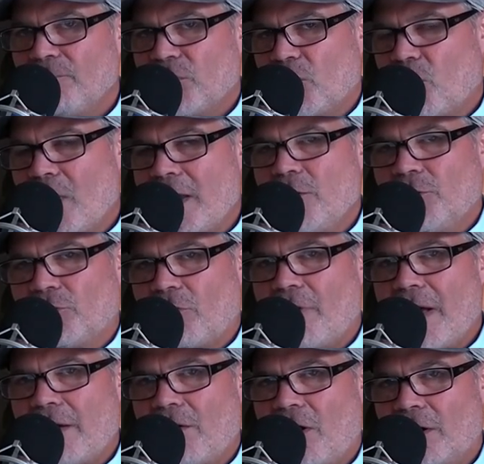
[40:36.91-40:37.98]
The way you throw
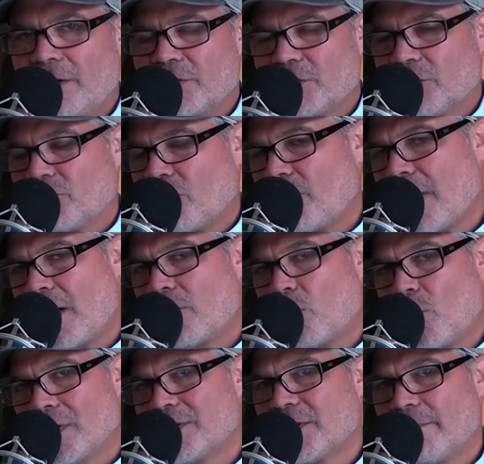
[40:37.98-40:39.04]
down hard is to throw down
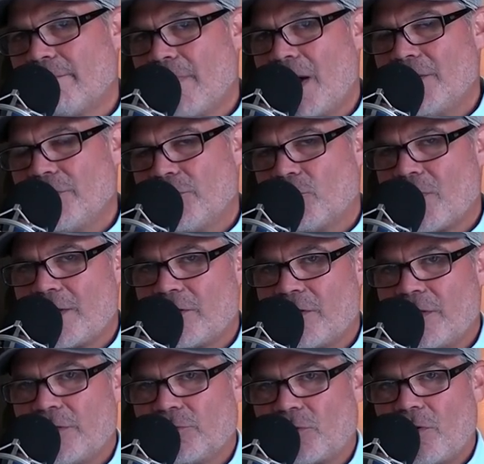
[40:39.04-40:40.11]
once a month rather
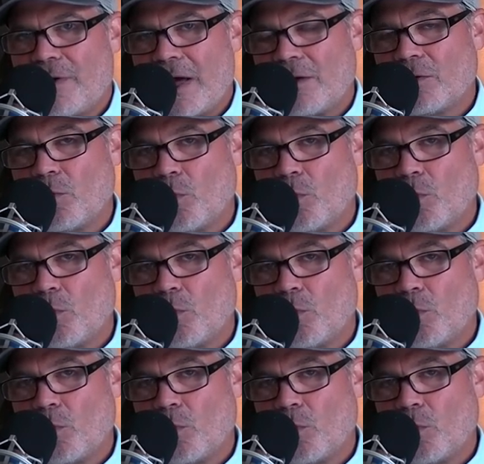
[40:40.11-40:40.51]
than throw down